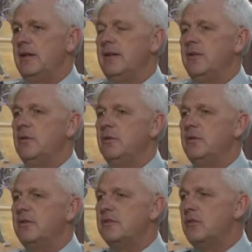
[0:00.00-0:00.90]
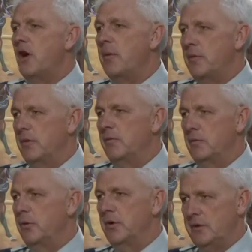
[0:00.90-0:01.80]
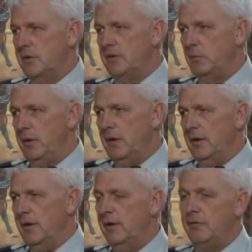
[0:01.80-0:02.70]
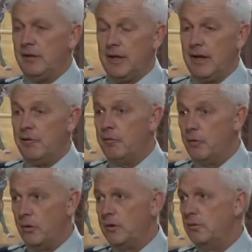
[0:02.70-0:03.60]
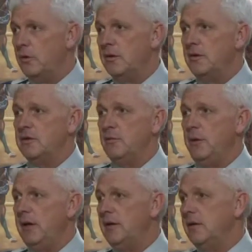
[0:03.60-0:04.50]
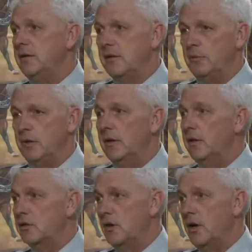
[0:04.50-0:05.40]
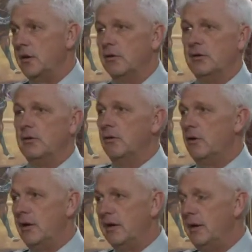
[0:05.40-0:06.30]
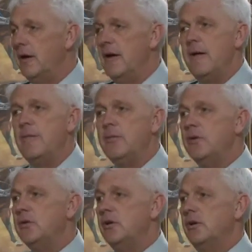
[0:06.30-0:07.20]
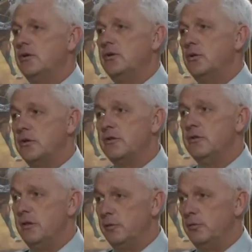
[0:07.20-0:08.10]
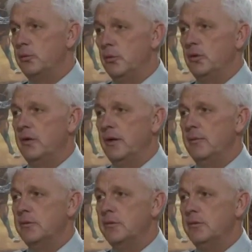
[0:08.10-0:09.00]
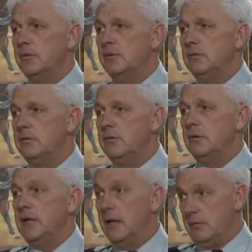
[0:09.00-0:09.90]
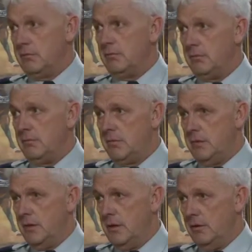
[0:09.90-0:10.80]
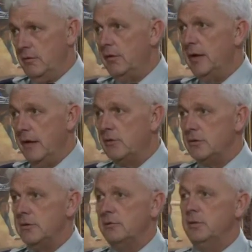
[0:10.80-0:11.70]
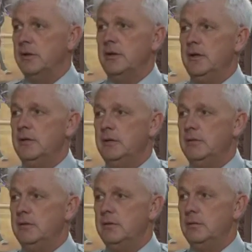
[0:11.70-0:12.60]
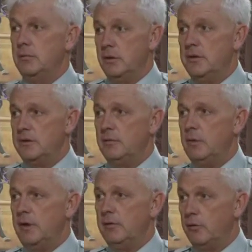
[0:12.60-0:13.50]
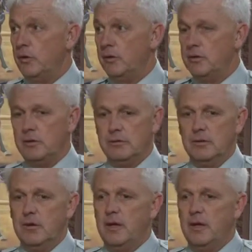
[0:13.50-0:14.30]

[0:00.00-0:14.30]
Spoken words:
don't stop them from participating. And if you can't afford to participate in something like soccer or hockey, there's all sorts of different programs to get the financial ability to participate for your children.